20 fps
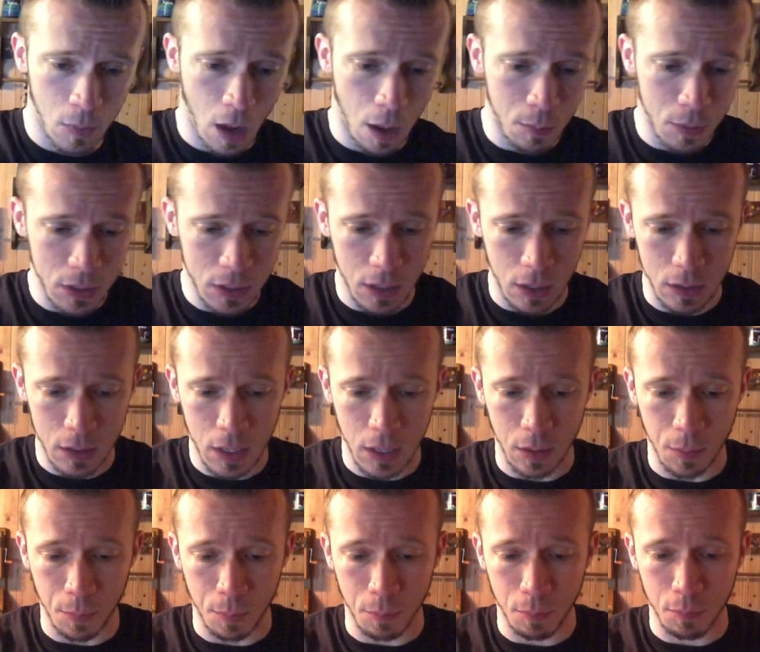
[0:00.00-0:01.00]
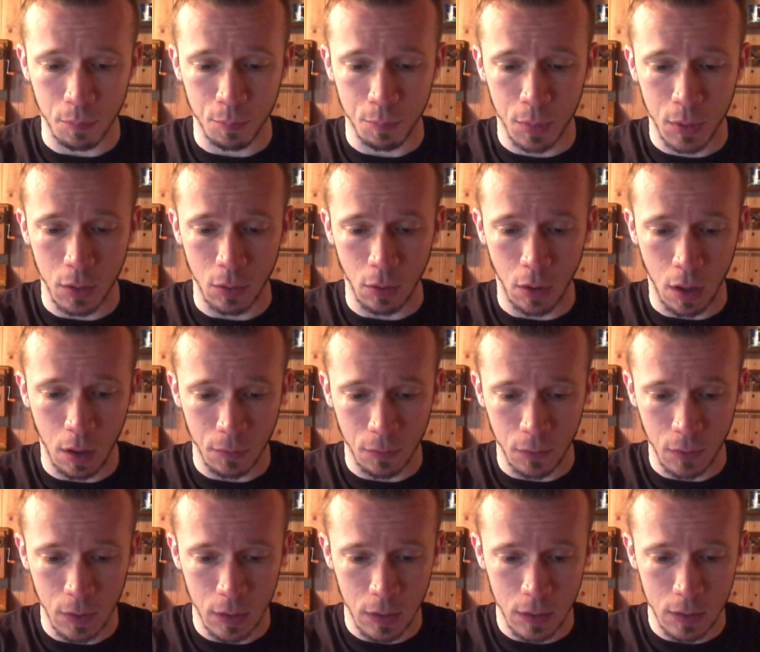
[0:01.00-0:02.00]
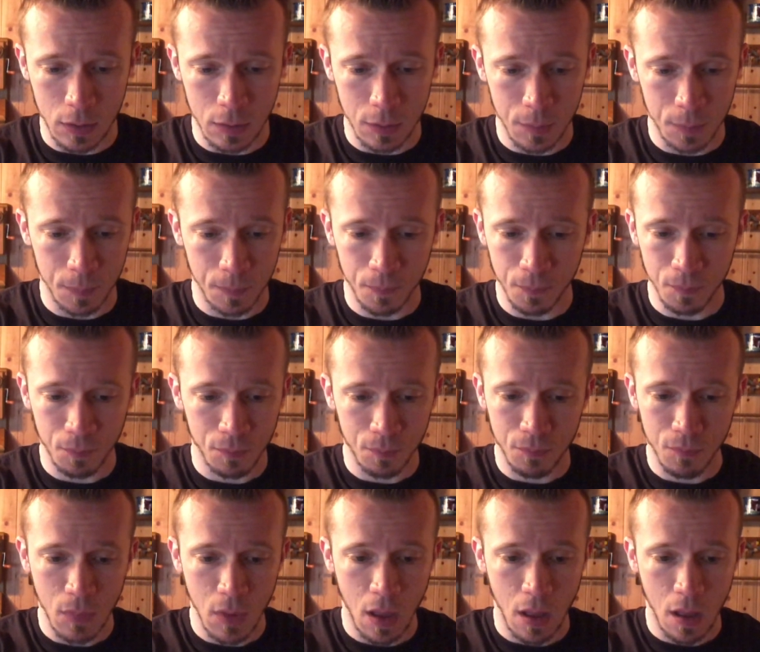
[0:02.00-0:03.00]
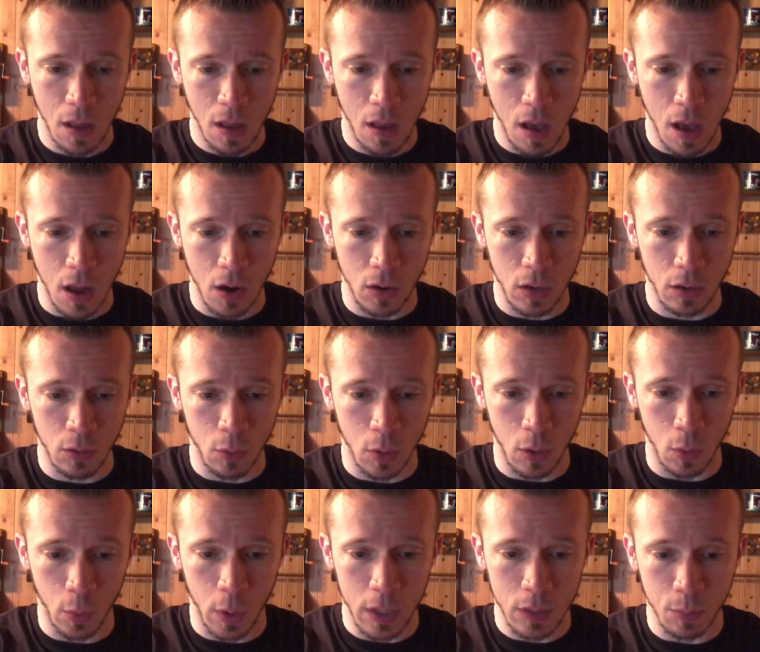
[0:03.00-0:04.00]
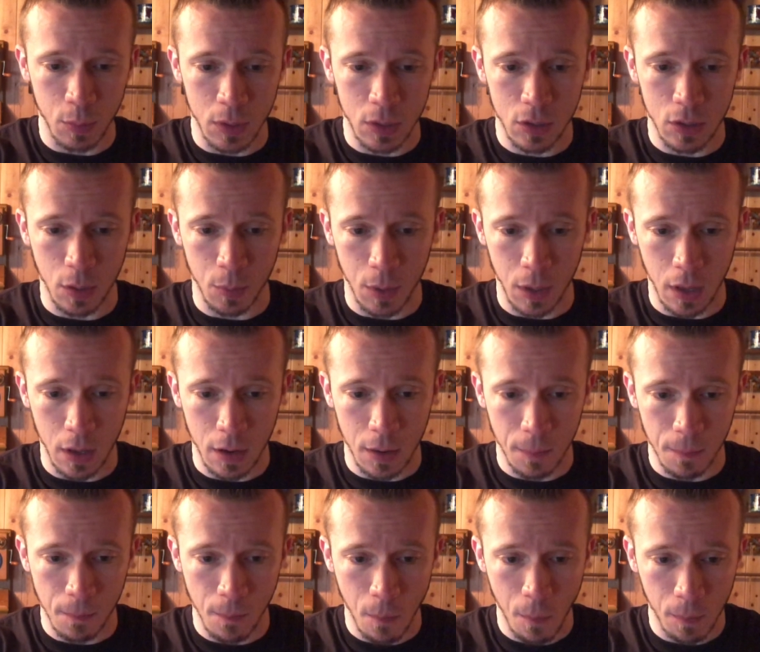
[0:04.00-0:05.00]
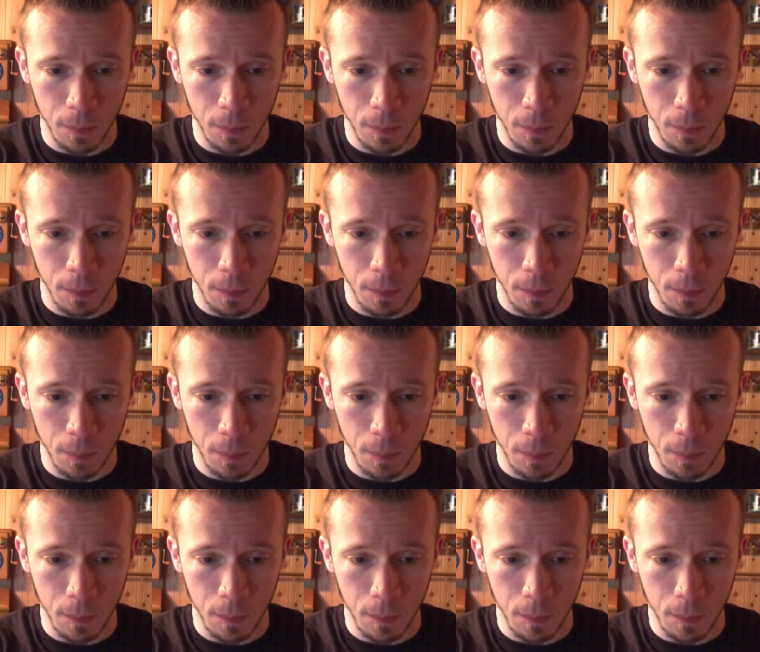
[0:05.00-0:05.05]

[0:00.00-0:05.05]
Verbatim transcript: I'm just gonna take a peel off of it because I don't even want to waste my stomach on it.